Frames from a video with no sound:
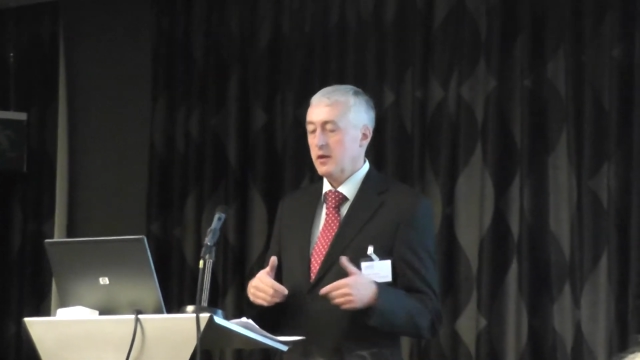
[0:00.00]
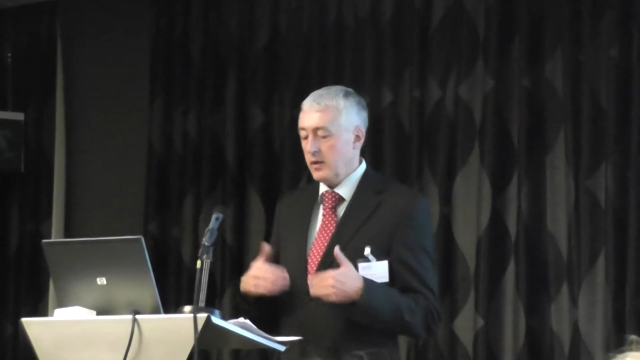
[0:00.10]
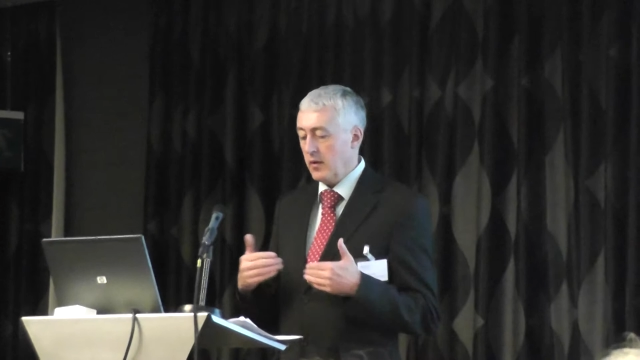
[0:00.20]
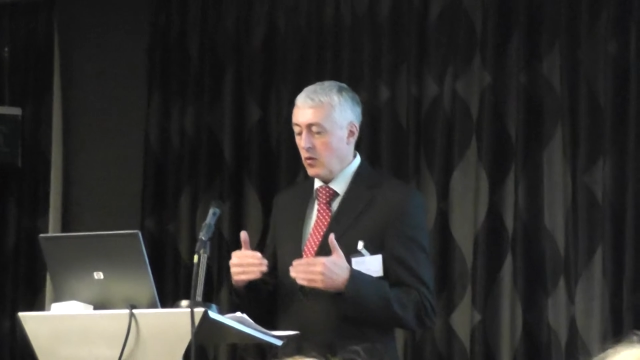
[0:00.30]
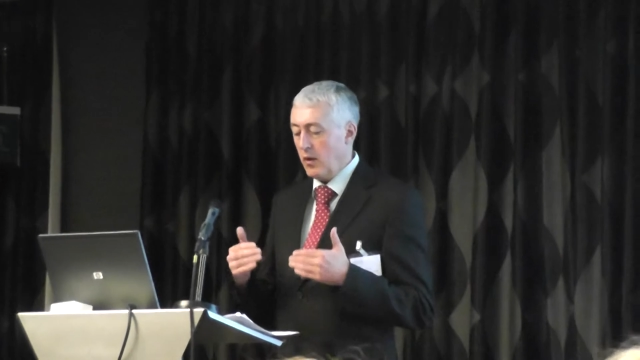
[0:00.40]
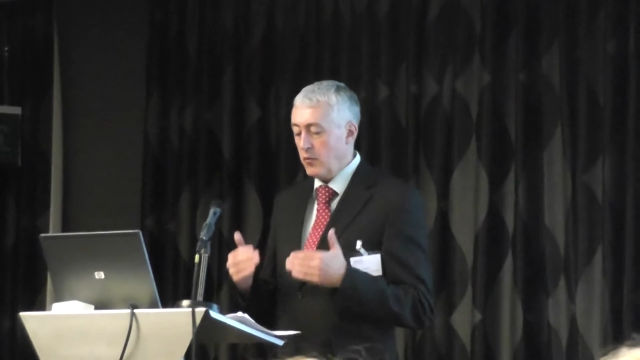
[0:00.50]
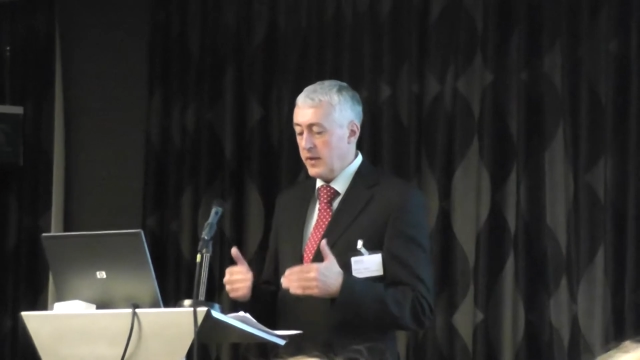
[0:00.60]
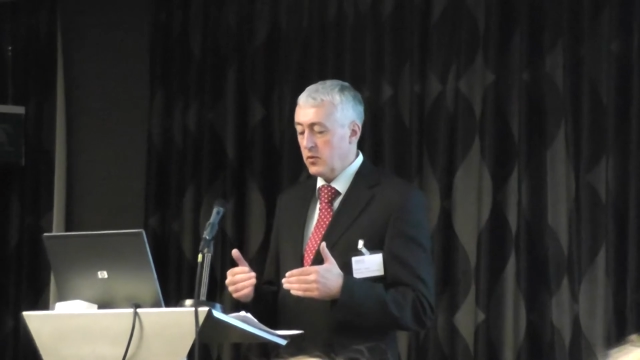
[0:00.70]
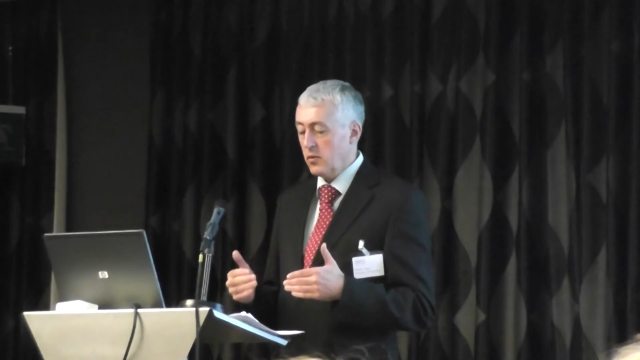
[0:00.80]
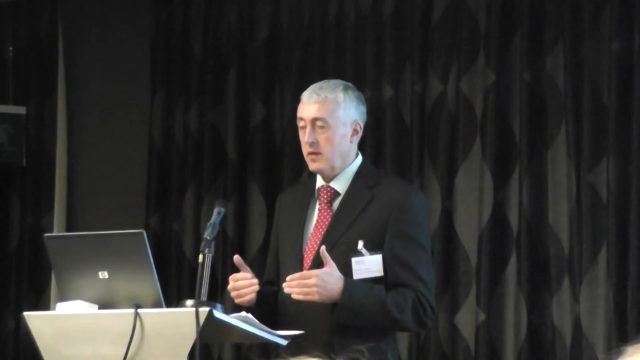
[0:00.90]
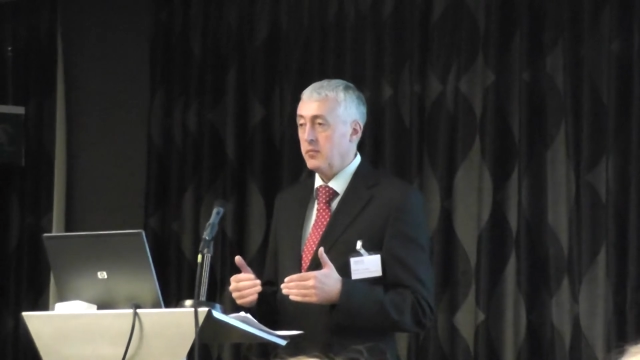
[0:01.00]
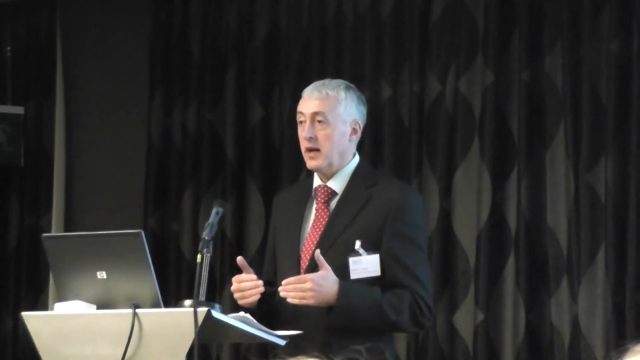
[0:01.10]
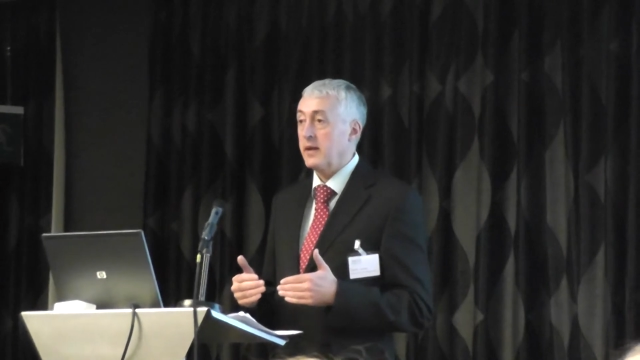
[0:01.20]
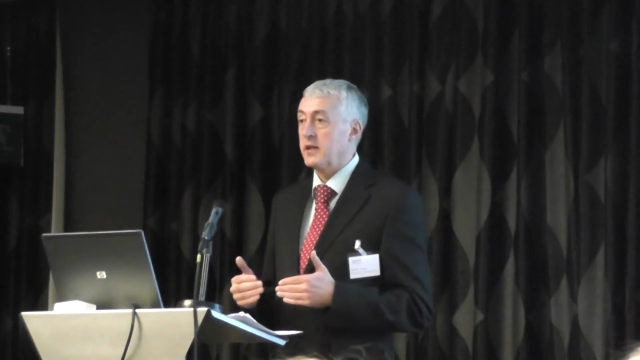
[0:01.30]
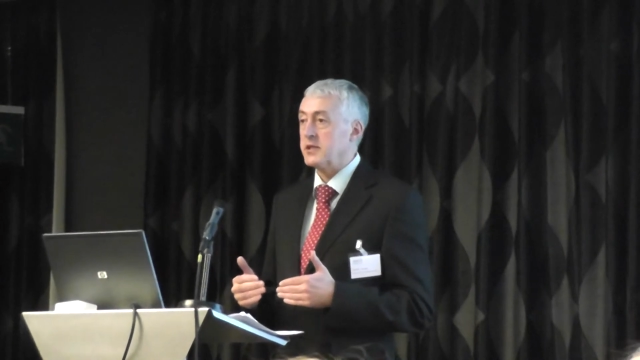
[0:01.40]
If we know that
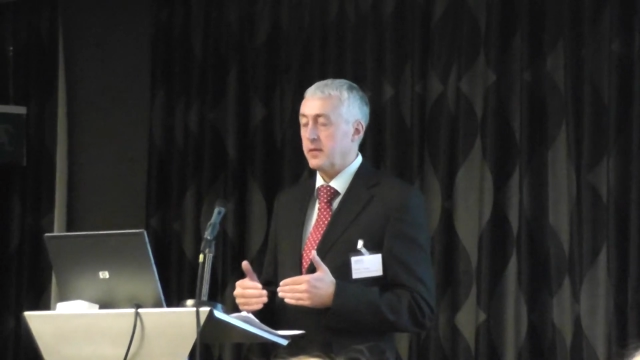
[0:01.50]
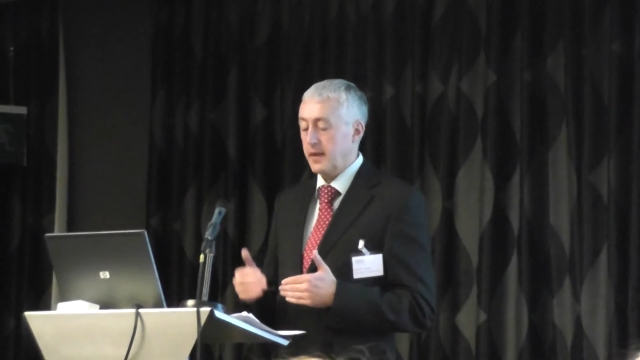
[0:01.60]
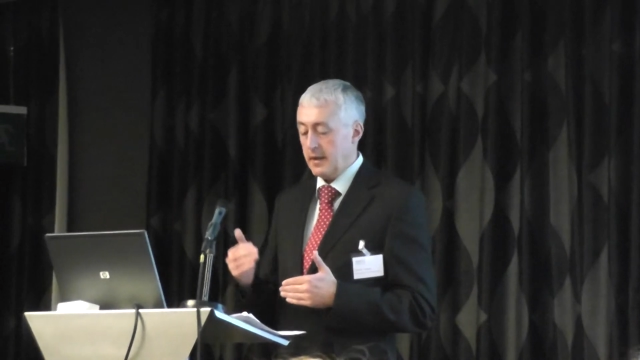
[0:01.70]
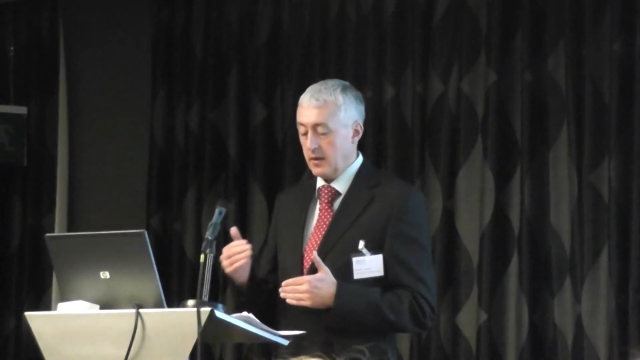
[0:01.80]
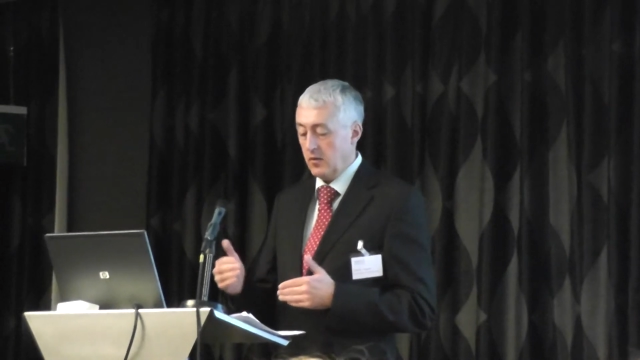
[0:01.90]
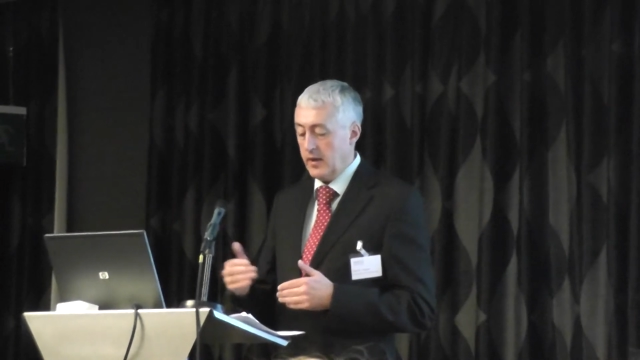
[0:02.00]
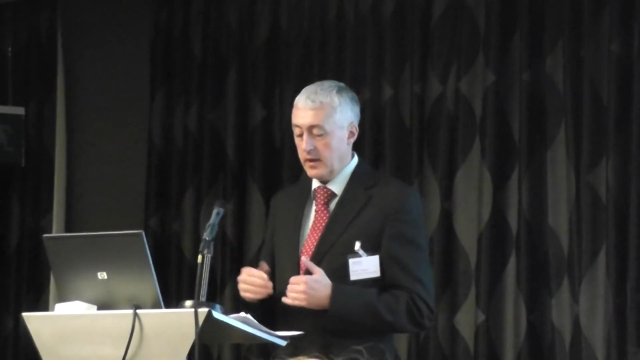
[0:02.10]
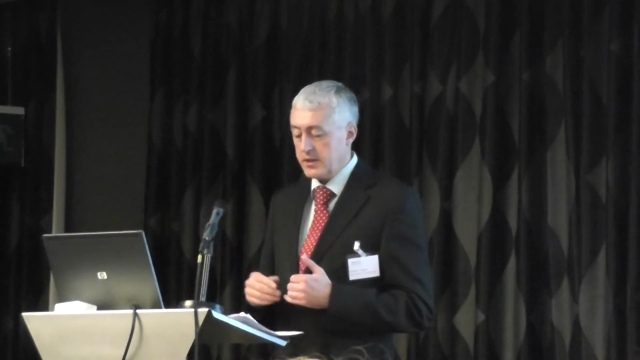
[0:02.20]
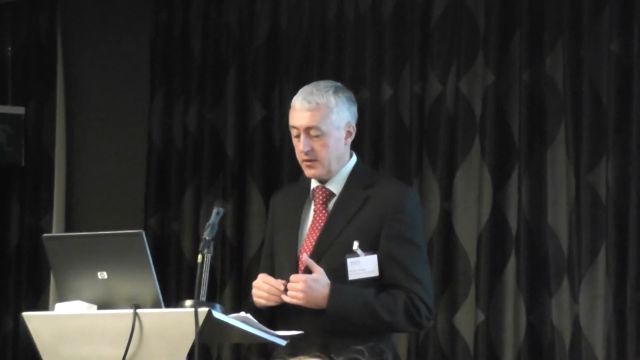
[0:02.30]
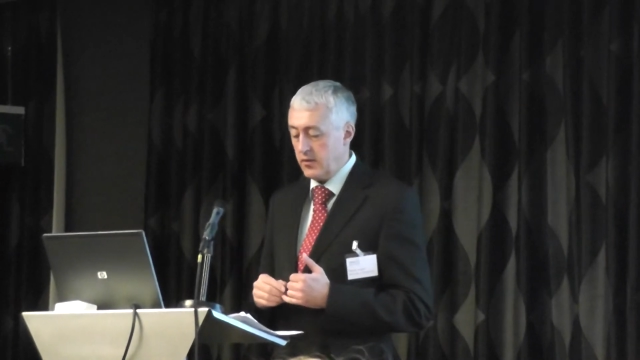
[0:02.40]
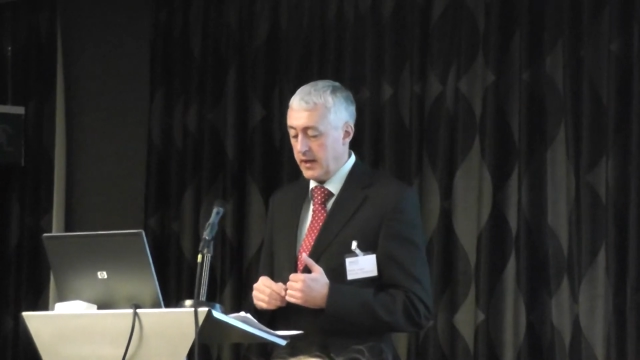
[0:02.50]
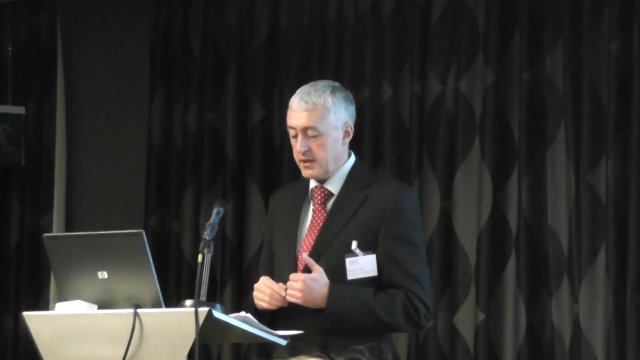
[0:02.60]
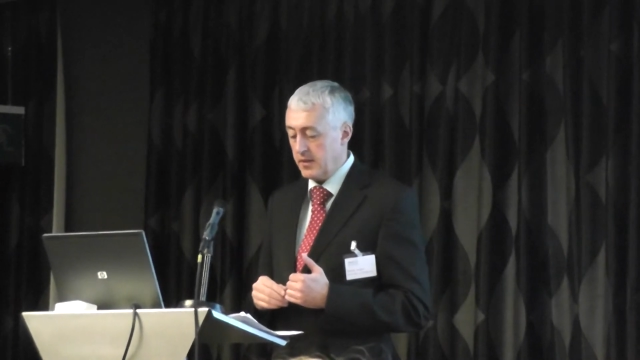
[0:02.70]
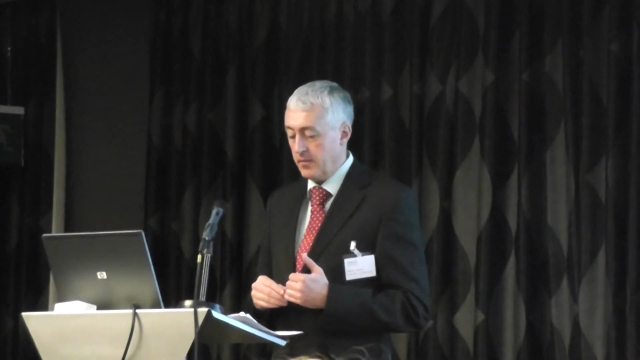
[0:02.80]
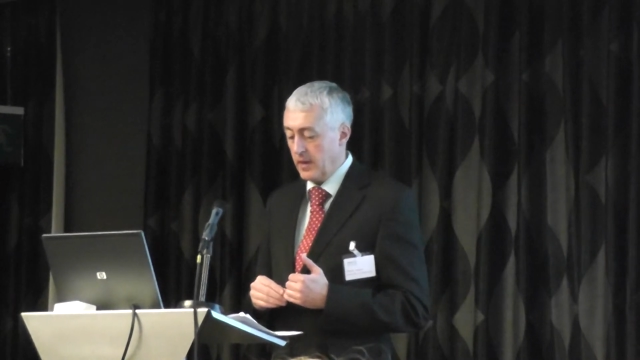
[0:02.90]
barriers are there, let us
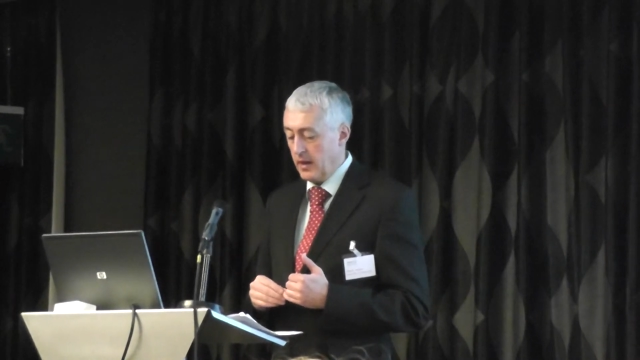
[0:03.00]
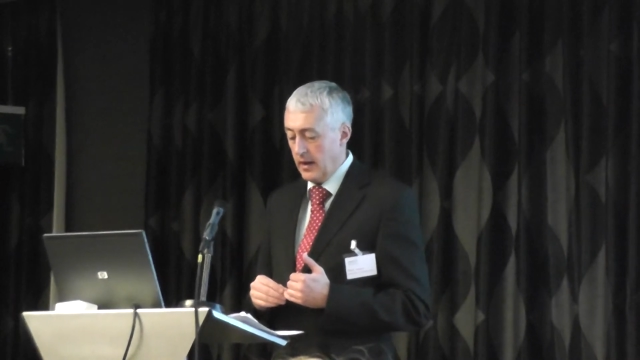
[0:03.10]
address them.